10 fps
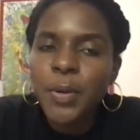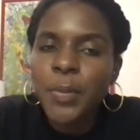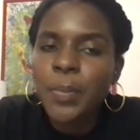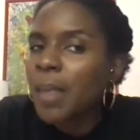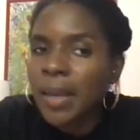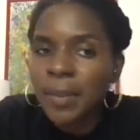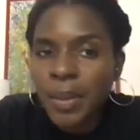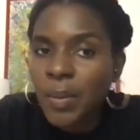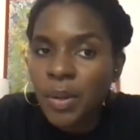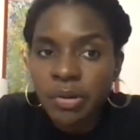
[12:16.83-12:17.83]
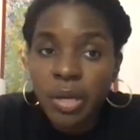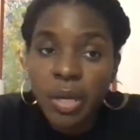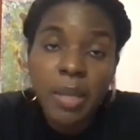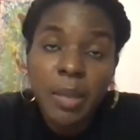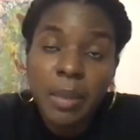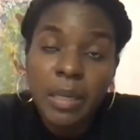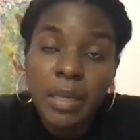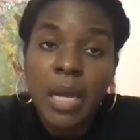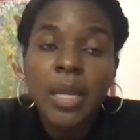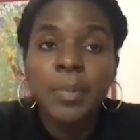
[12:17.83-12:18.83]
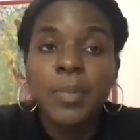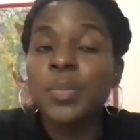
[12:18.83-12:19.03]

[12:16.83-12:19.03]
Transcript: You might be wondering, and maybe not,